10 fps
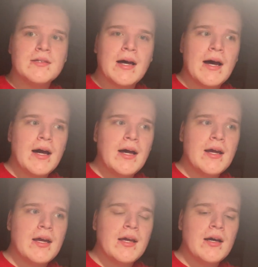
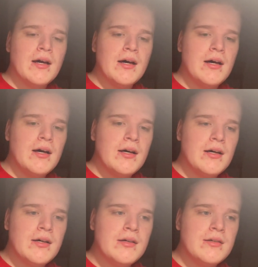
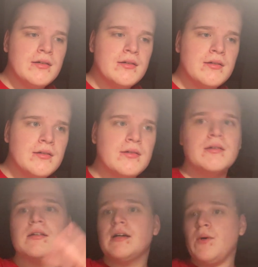I
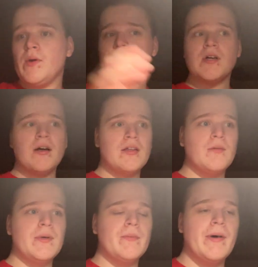want to talk a
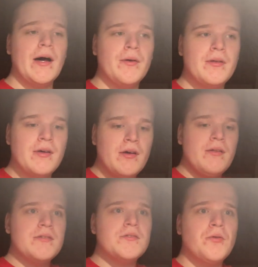little bit about
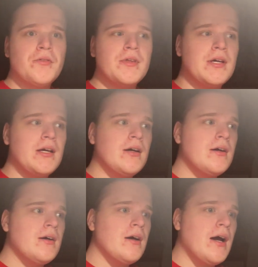this little thing
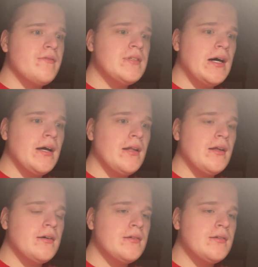I've done.